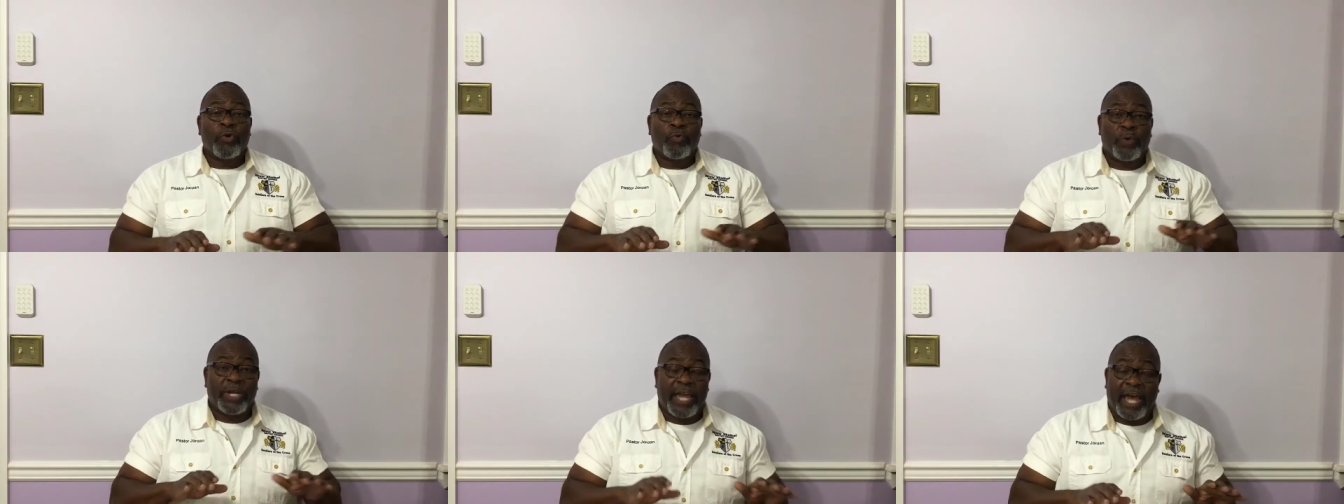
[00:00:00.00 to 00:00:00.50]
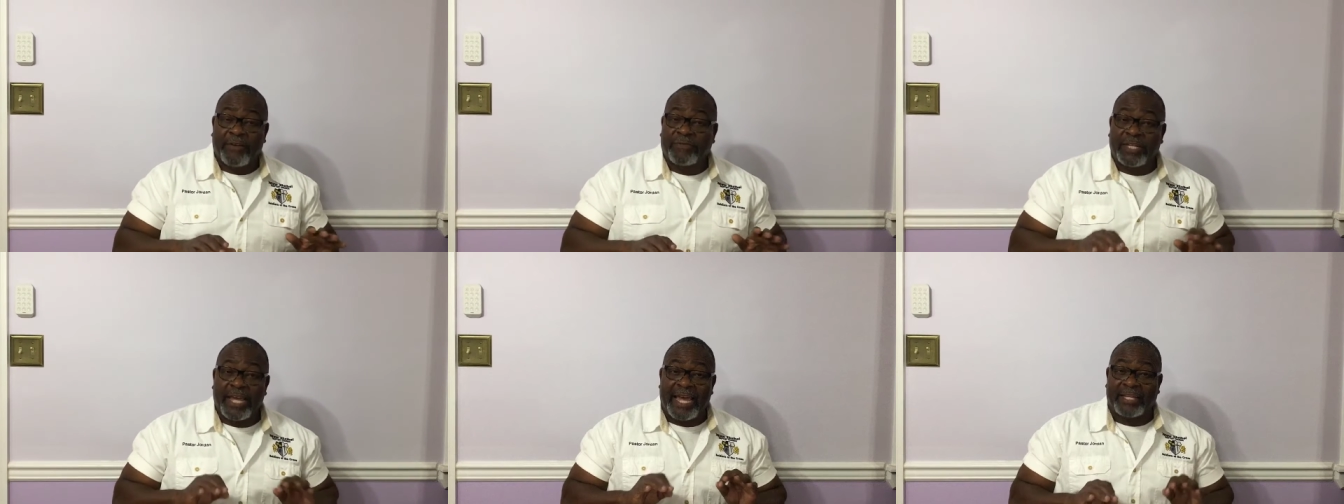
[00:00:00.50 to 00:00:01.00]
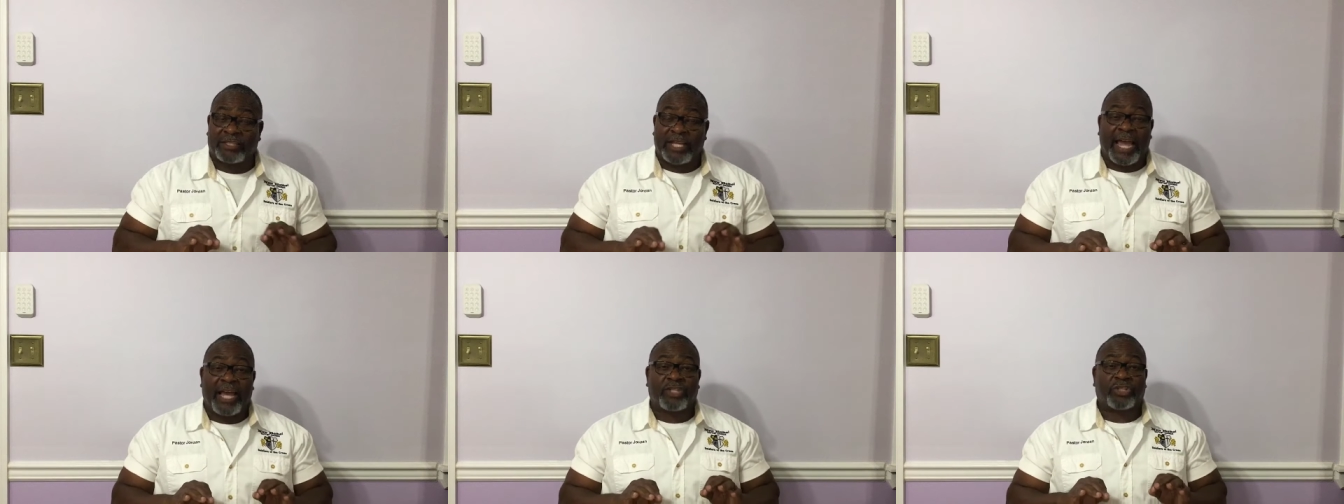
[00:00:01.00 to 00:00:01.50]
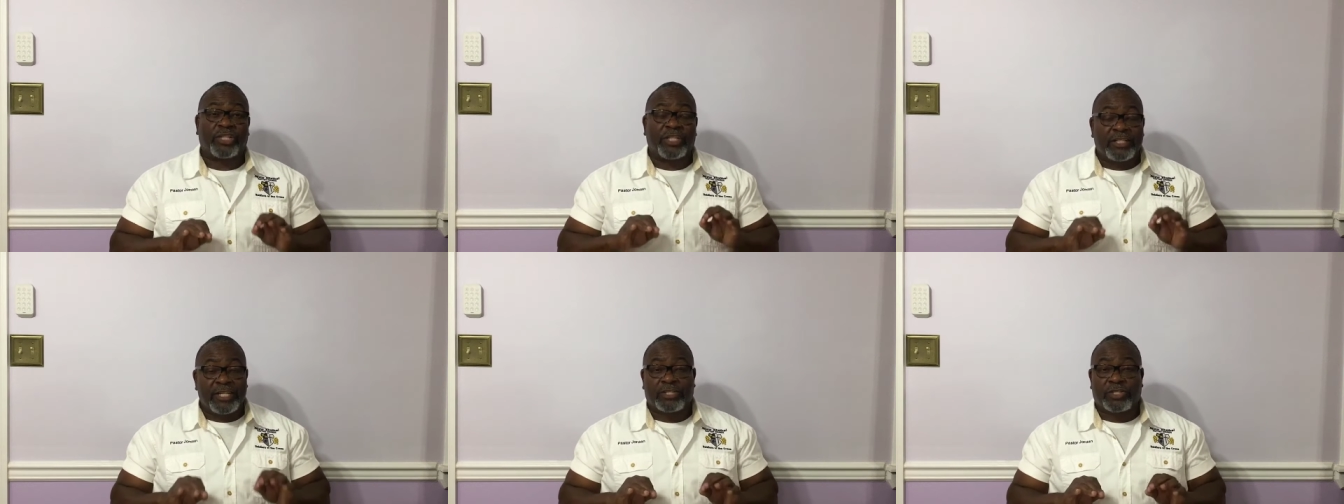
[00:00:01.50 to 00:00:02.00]
we have to actually
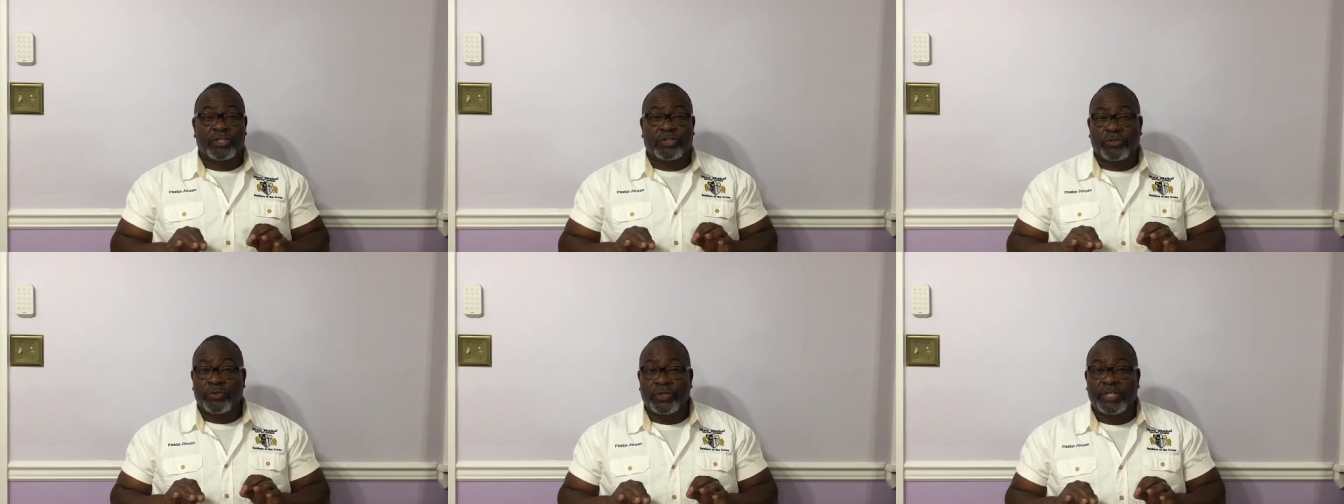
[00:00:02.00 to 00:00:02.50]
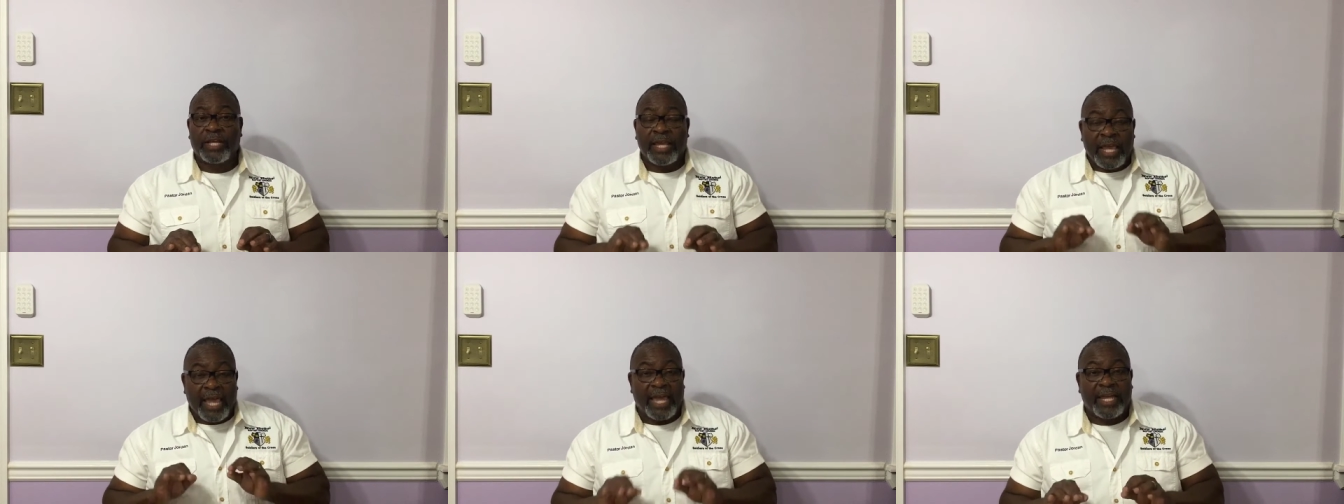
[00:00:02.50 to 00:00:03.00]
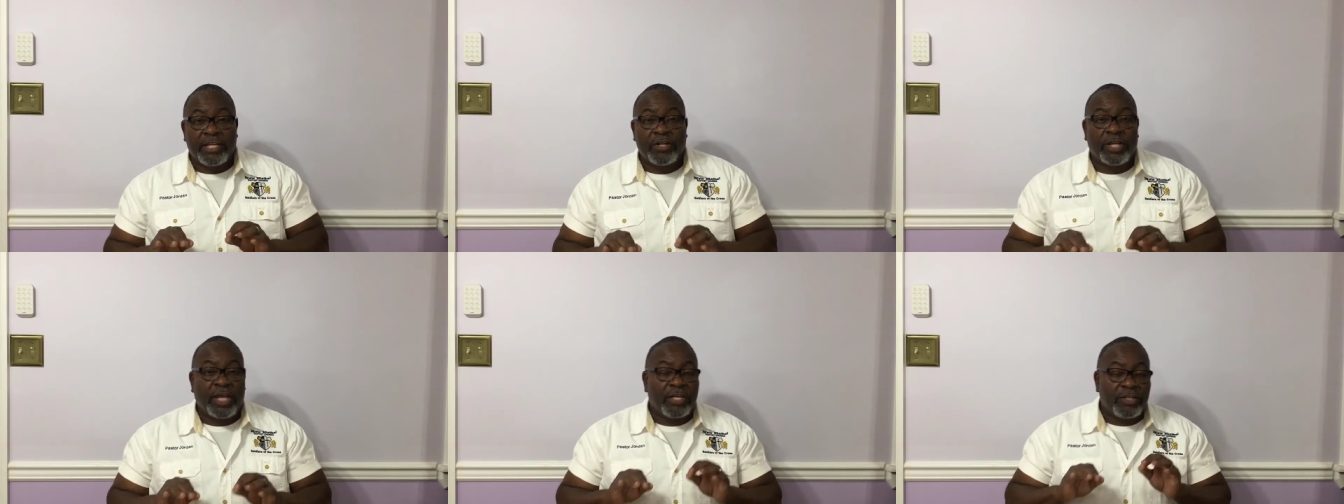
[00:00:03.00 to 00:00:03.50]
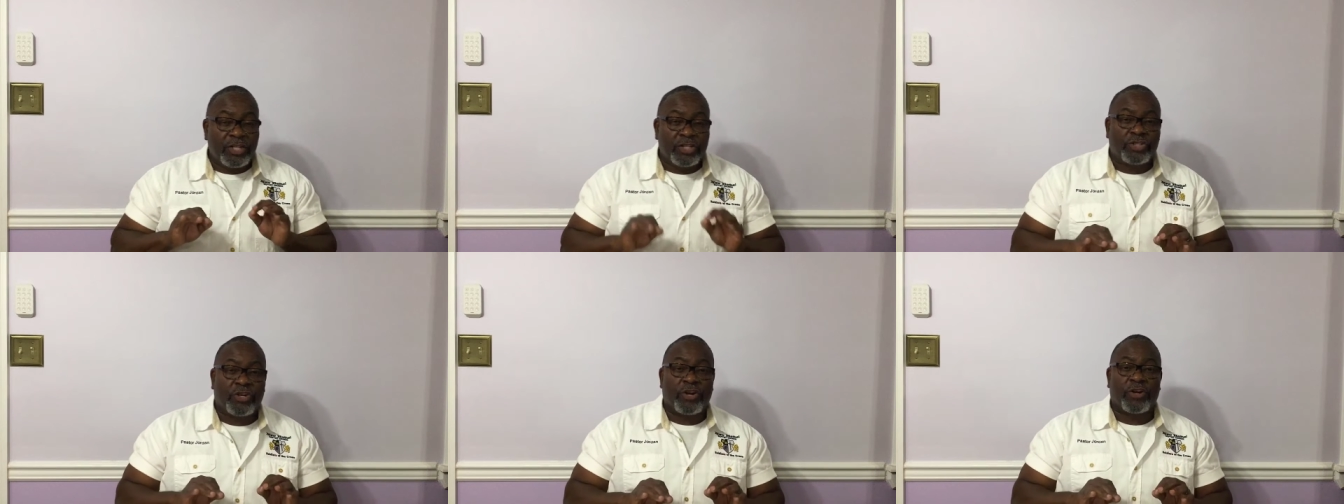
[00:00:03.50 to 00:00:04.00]
listen to it and, and
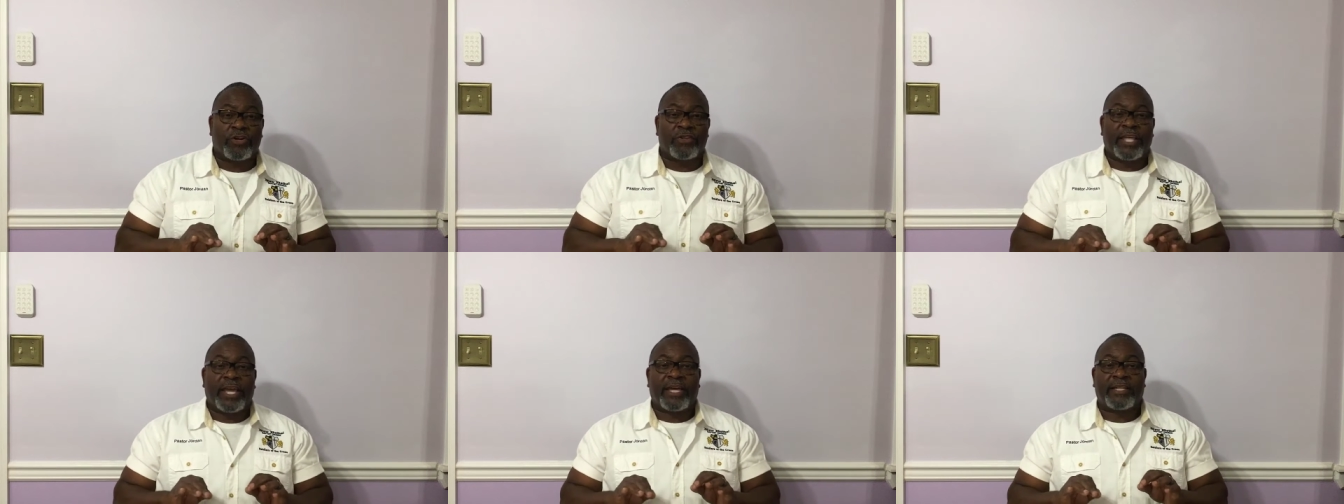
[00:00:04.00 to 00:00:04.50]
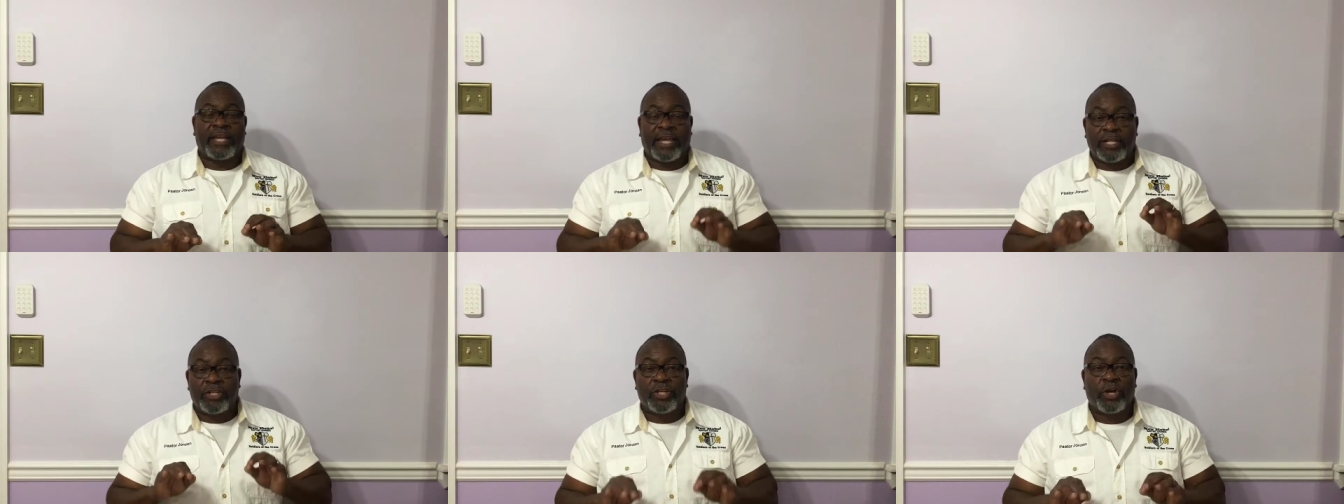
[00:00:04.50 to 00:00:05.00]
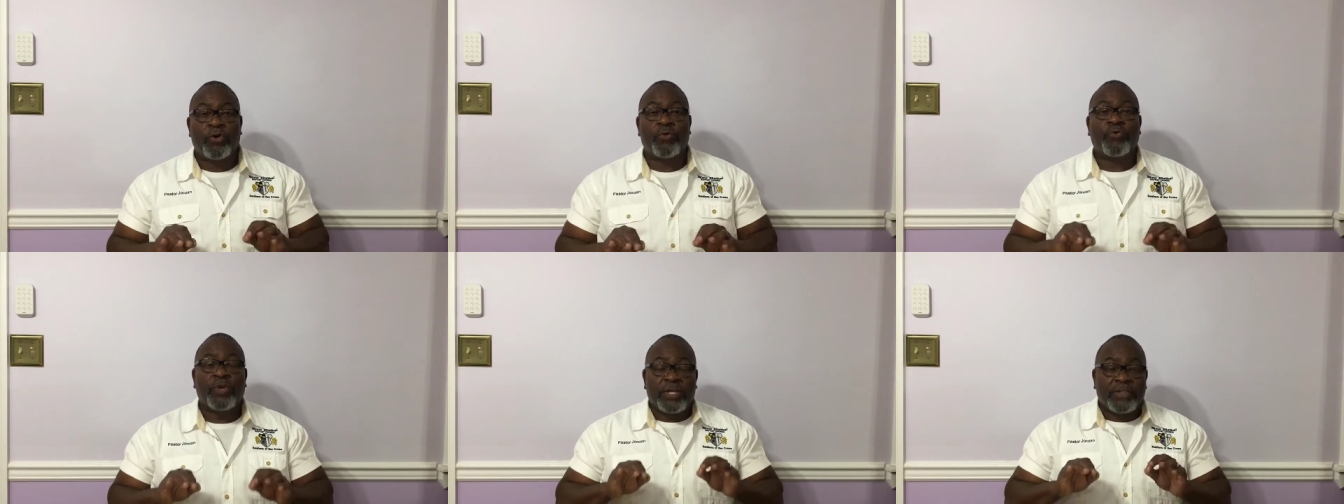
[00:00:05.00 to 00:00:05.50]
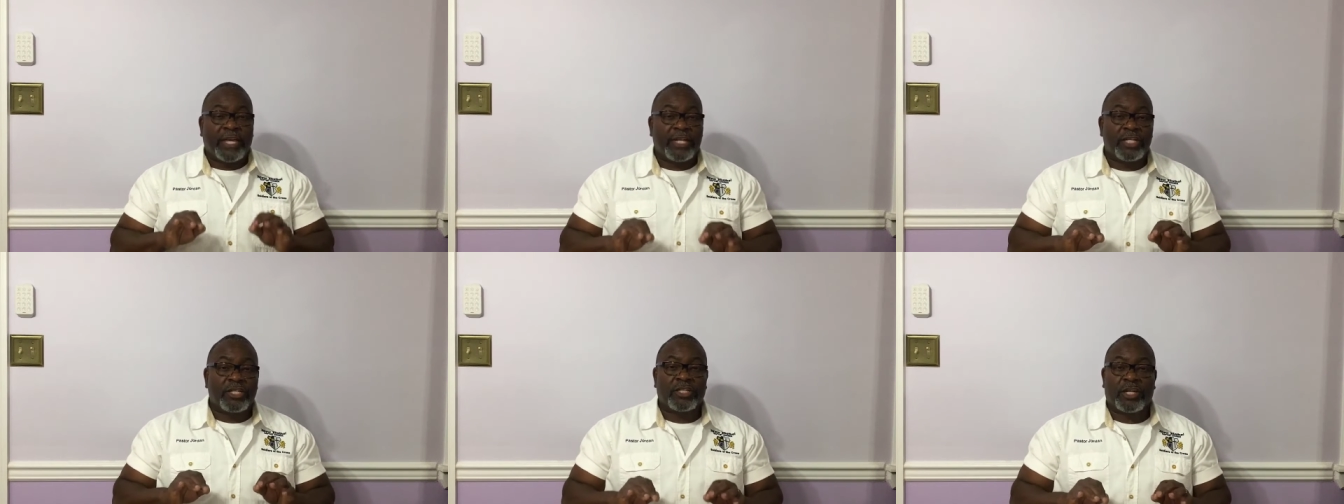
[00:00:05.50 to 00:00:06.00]
discern that and know that it
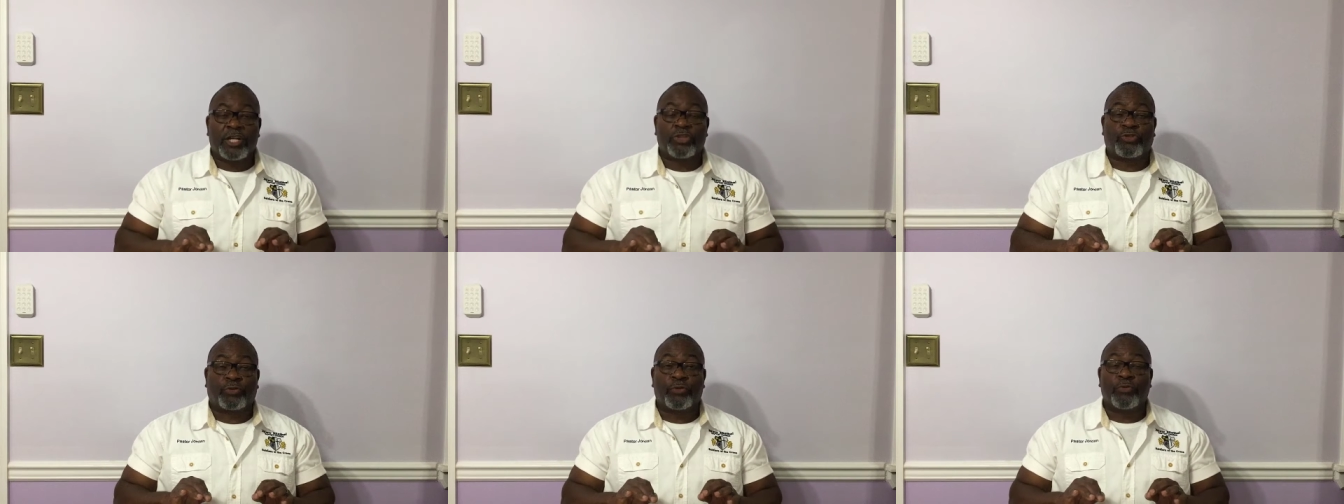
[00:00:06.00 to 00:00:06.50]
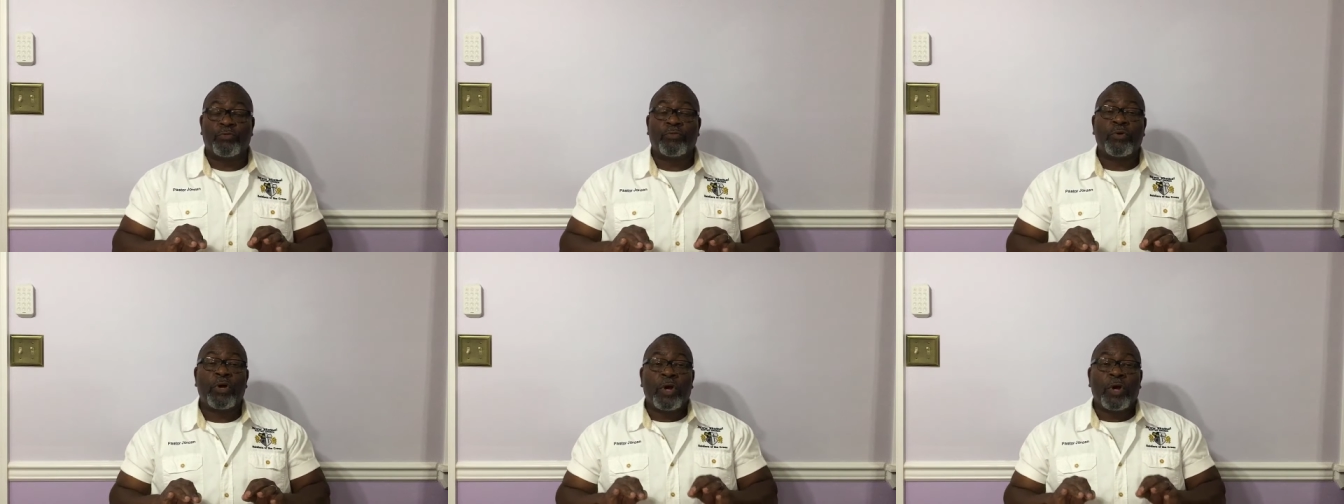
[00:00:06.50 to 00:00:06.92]
is untrue